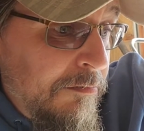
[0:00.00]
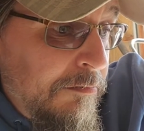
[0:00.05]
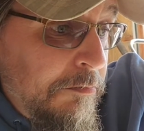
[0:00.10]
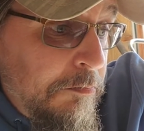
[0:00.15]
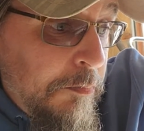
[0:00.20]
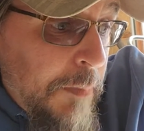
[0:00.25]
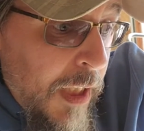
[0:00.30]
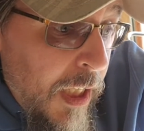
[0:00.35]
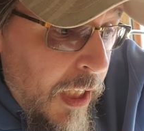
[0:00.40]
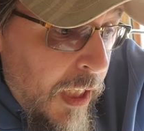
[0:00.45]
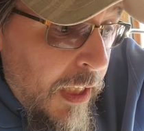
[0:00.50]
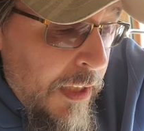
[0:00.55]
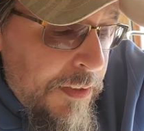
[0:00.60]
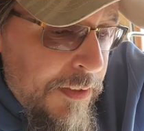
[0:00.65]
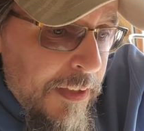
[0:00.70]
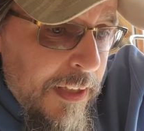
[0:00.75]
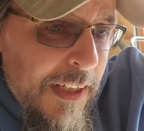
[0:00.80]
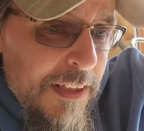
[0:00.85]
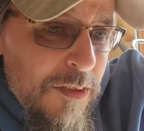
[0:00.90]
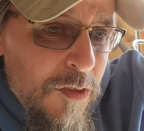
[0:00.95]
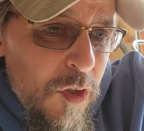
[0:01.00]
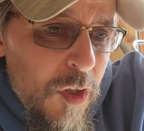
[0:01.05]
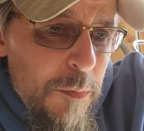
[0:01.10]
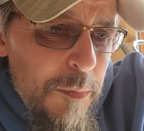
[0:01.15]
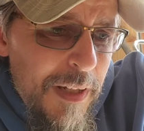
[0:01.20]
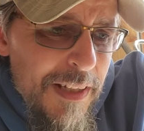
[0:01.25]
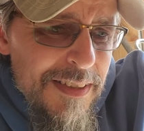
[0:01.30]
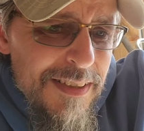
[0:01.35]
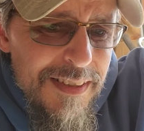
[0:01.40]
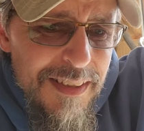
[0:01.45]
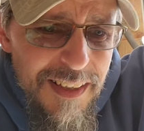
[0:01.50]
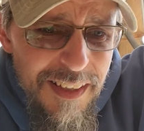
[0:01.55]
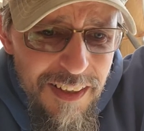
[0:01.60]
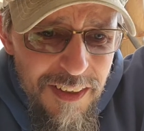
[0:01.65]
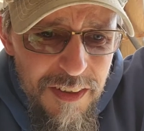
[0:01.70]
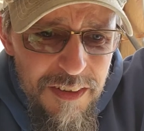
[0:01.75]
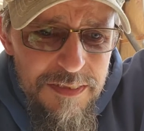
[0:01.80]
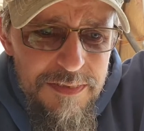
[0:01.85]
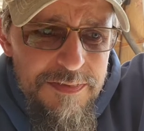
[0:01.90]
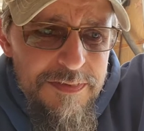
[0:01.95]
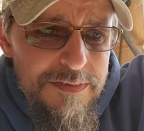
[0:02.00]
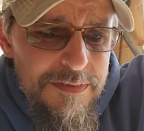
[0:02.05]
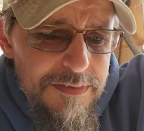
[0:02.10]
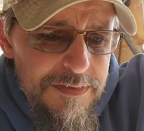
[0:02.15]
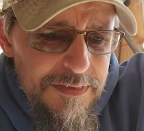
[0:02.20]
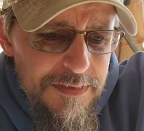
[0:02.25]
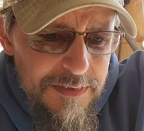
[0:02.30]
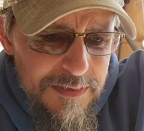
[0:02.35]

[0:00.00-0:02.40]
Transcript: But I told myself,